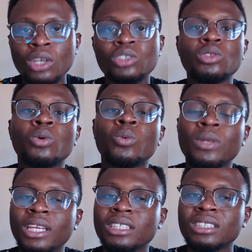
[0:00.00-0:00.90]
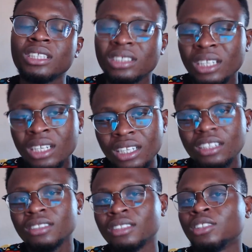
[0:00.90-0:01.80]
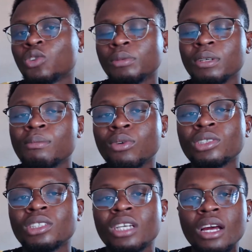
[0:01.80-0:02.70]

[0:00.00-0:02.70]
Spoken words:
So with this, there's a link in the description box